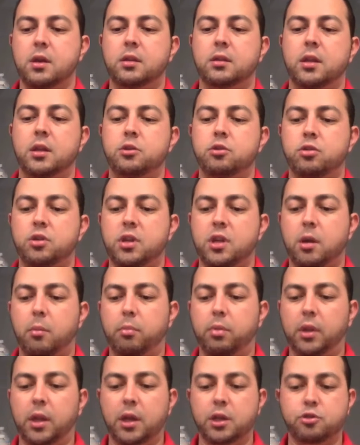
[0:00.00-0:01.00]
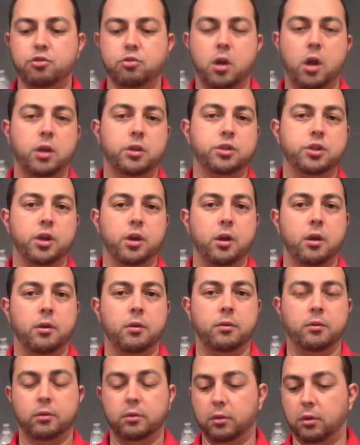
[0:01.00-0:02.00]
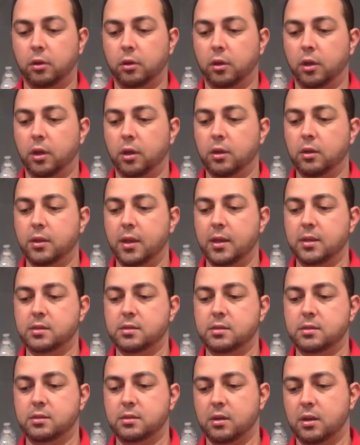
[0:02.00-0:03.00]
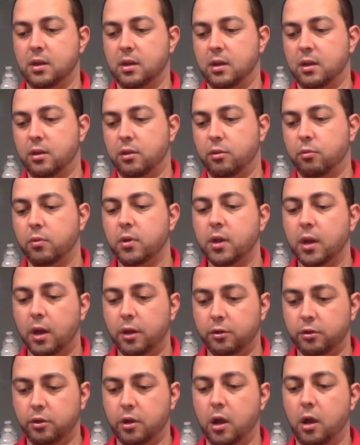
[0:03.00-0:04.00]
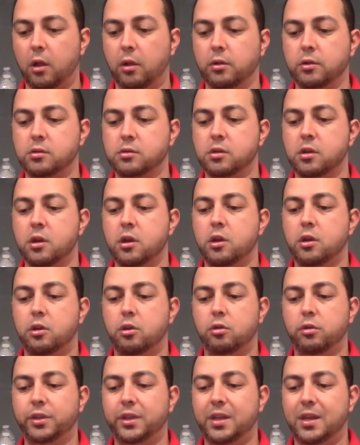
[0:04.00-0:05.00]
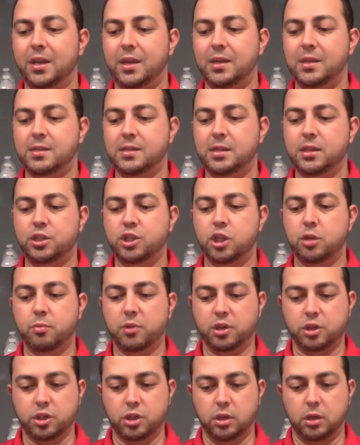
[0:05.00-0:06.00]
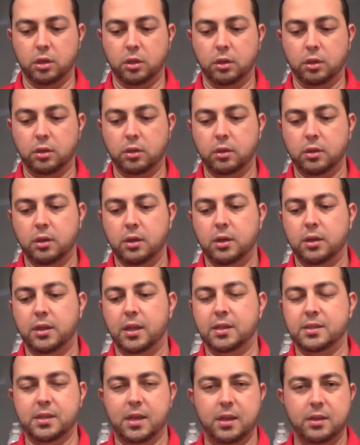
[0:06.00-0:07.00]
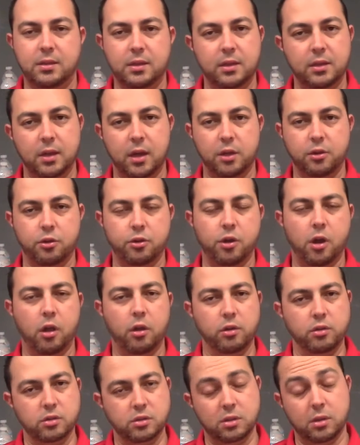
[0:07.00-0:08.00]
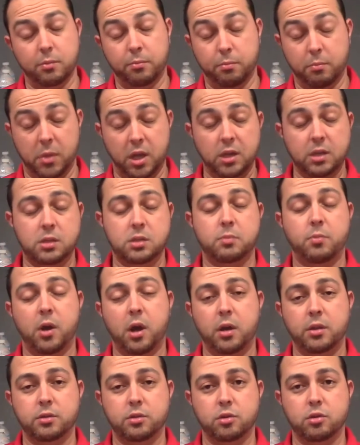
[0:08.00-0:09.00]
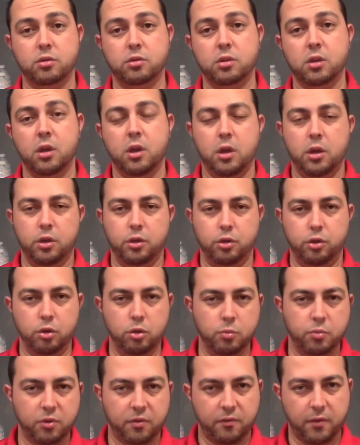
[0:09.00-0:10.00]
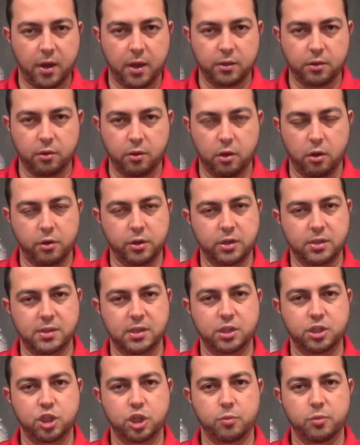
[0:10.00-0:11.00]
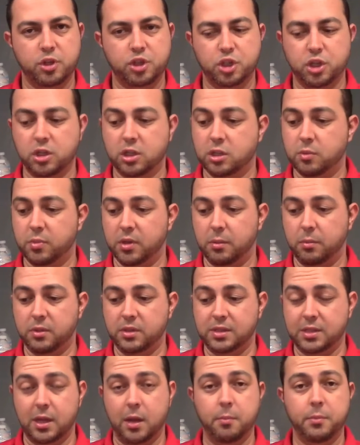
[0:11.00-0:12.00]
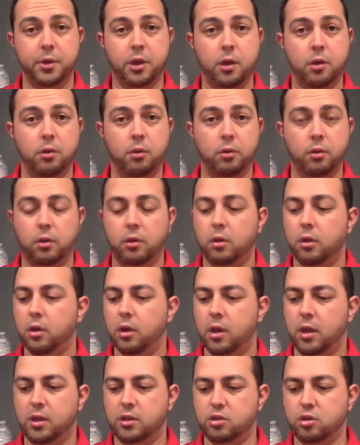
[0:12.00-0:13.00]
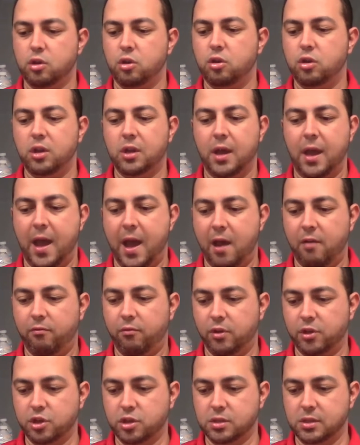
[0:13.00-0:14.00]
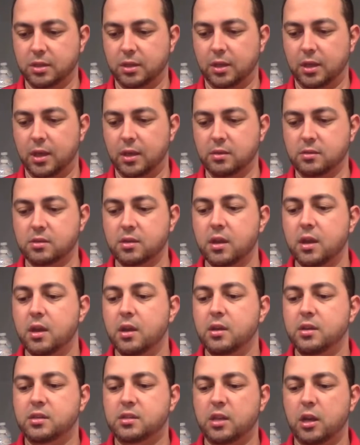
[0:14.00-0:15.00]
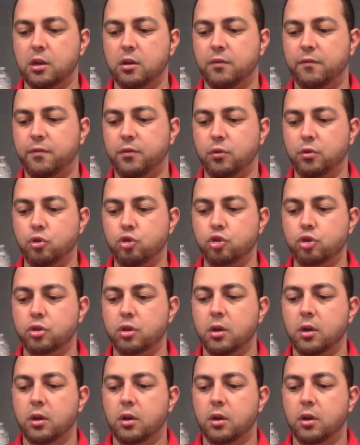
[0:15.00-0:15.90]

Then you need a blood draw chair. Okay, that's uh, $300. You'll need an ECG machine. That's $1,800. Many sponsors do provide their own ECG machines, but some don't. And so you need to have one just in case. Centrifuge,